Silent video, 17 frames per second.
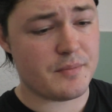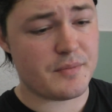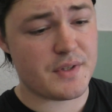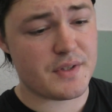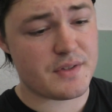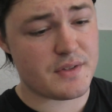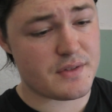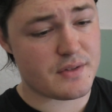
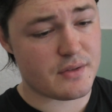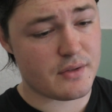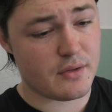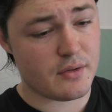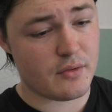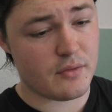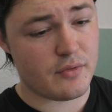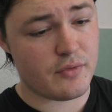This is
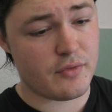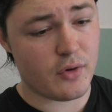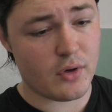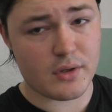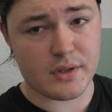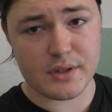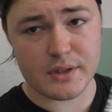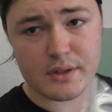a
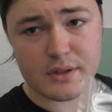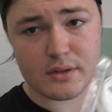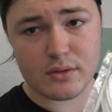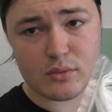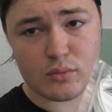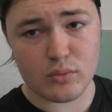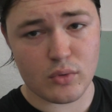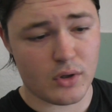40
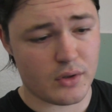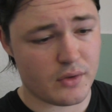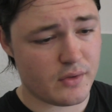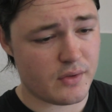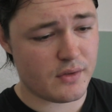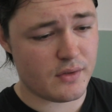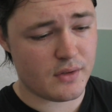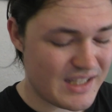watt
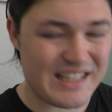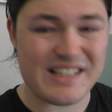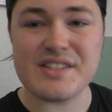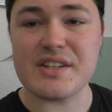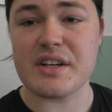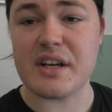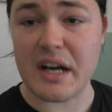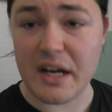
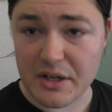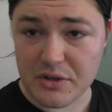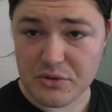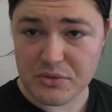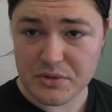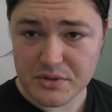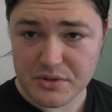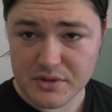heater
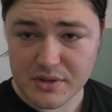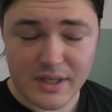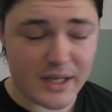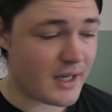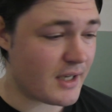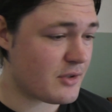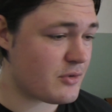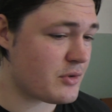
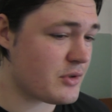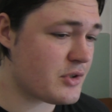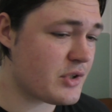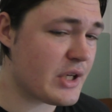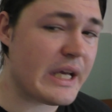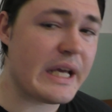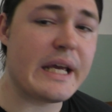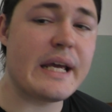
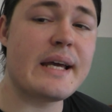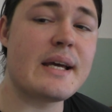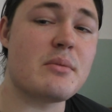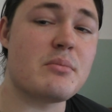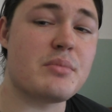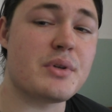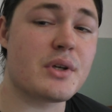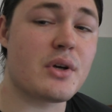cartridge
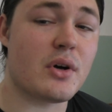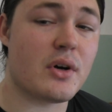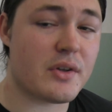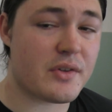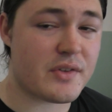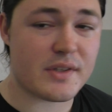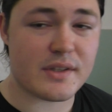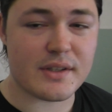
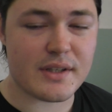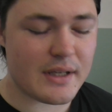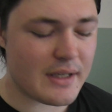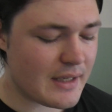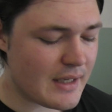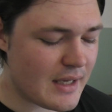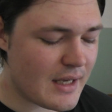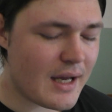because
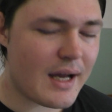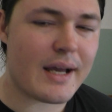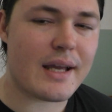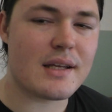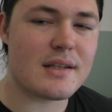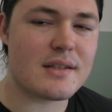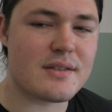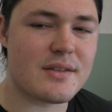I
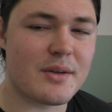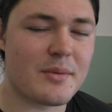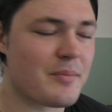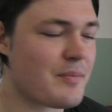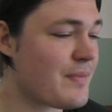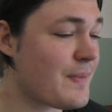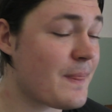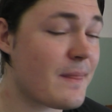had
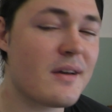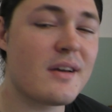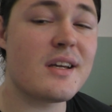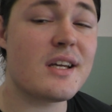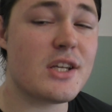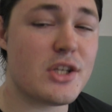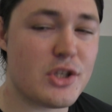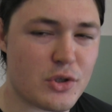some
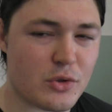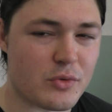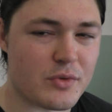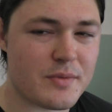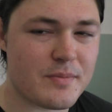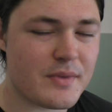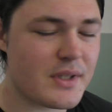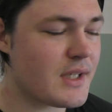
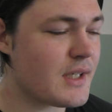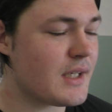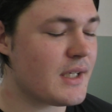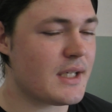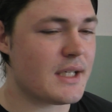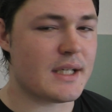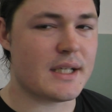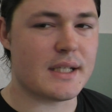issues.
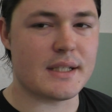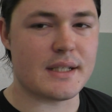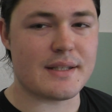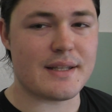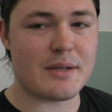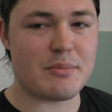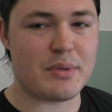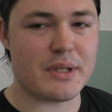
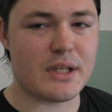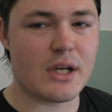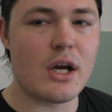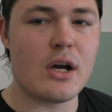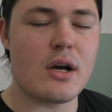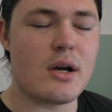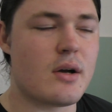That being